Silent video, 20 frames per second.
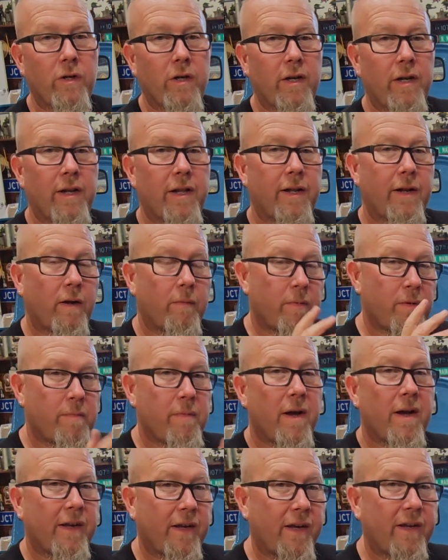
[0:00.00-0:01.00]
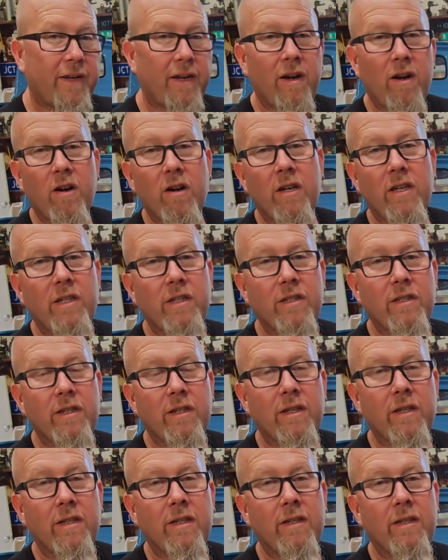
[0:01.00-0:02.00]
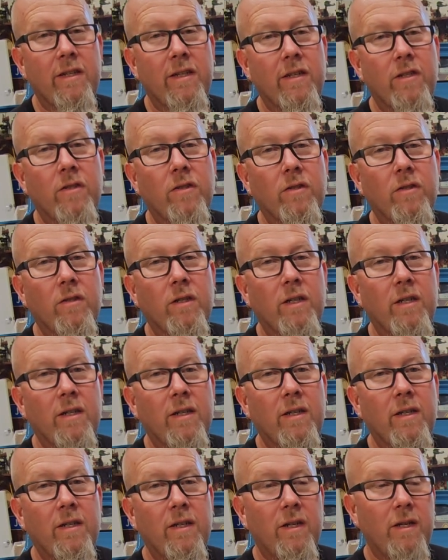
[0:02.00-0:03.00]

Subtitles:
and then I'll be back at Gary's, and he'll